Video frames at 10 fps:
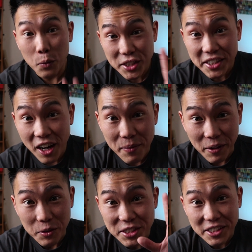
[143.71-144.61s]
which is
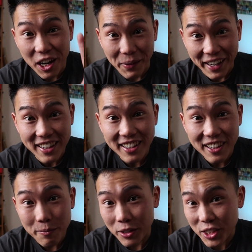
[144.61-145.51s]
coming, but
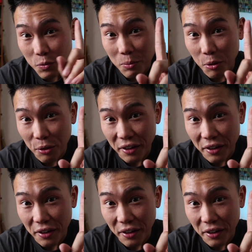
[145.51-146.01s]
just one more